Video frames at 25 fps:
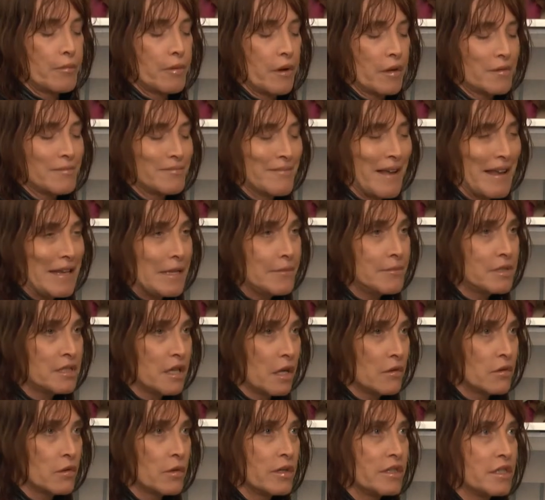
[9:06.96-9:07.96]
mediums
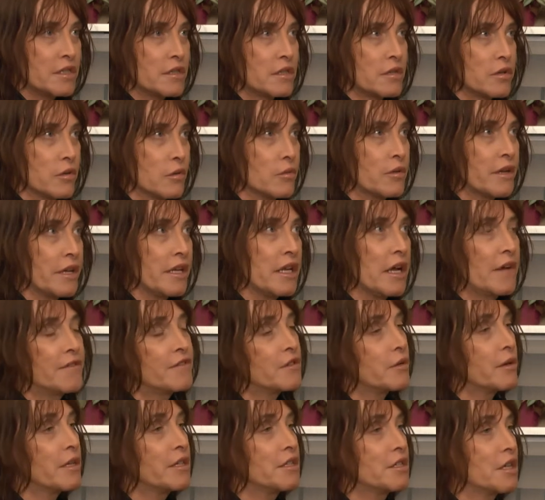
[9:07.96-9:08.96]
don't always talk enough
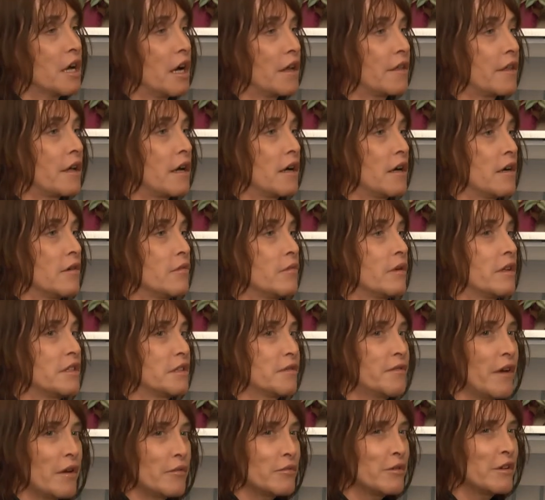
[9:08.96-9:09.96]
to each other. We're
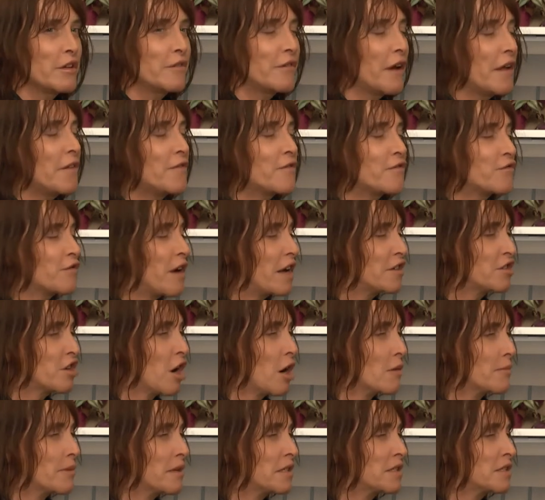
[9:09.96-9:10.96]
in a very
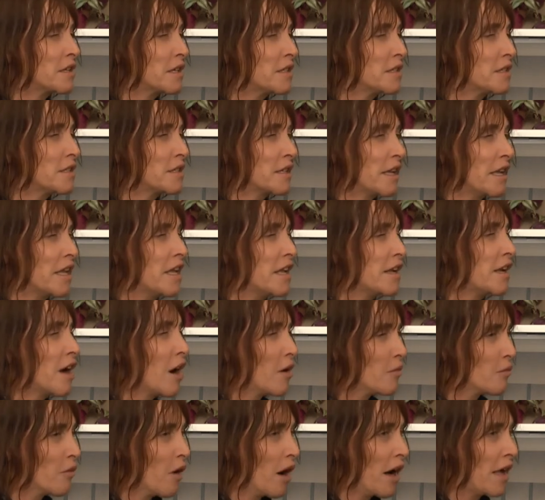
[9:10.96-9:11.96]
fragile business,
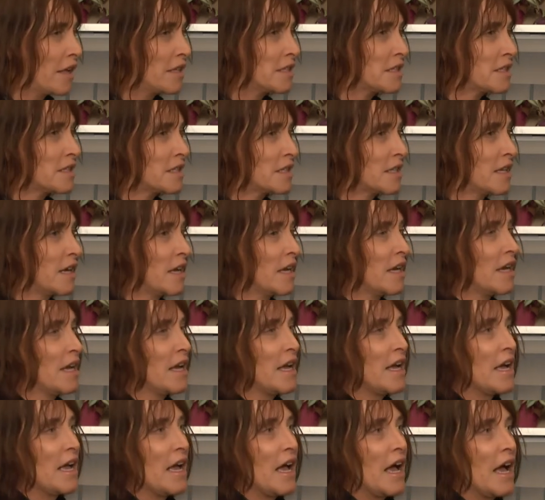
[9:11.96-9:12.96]
ego-wise,
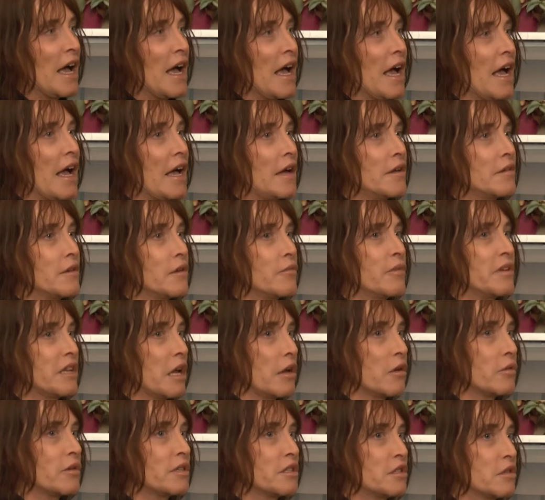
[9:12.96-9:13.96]
and we
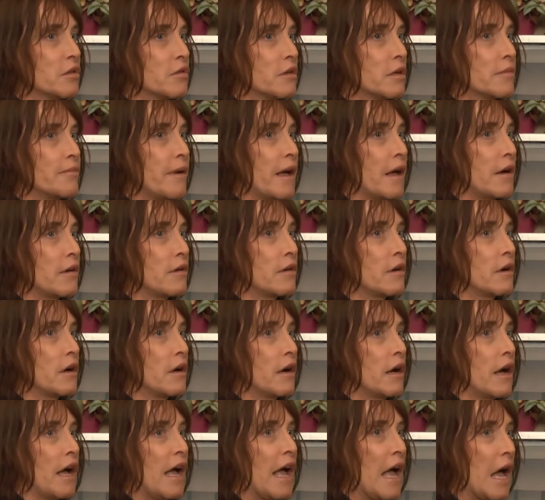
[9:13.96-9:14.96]
don't always talk about
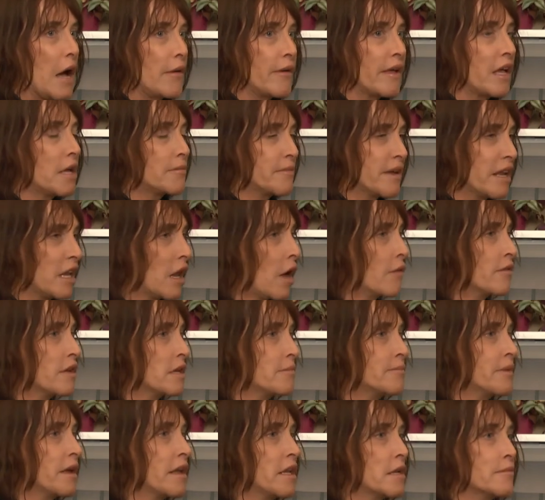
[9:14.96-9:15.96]
how it can be lonely
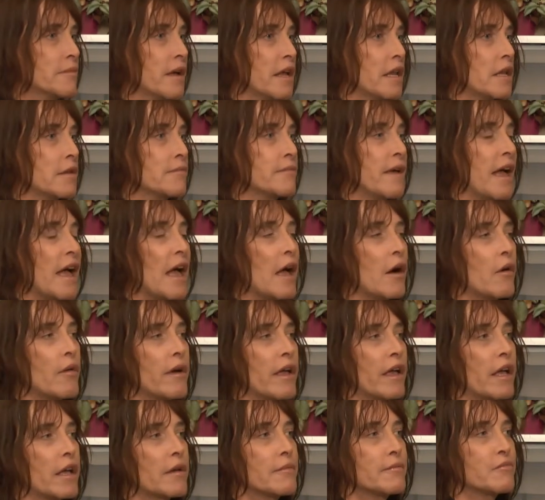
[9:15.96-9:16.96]
being a medium, how
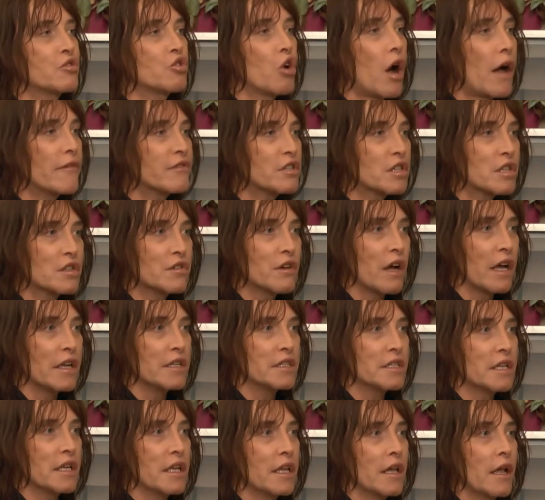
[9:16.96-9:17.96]
it can drive us
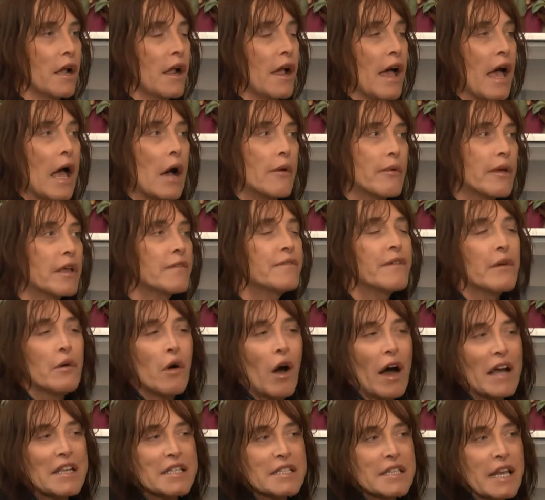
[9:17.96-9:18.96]
crazy, how we can
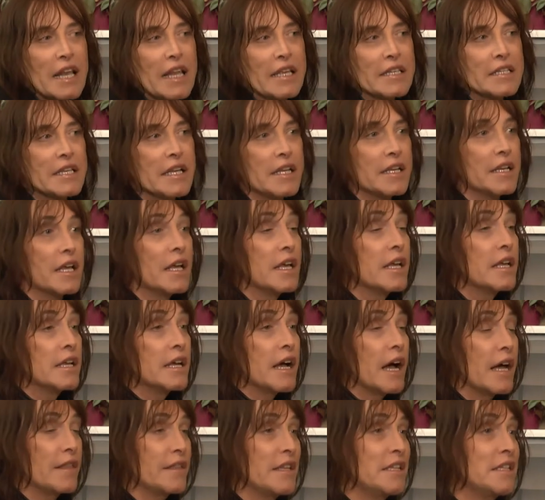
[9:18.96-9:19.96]
feel isolated.
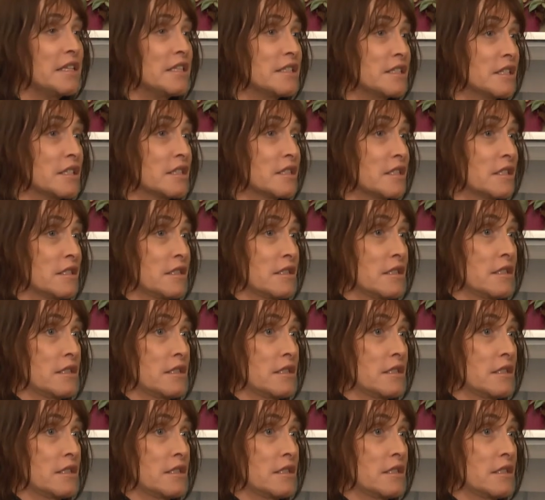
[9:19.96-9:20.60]
And this is just,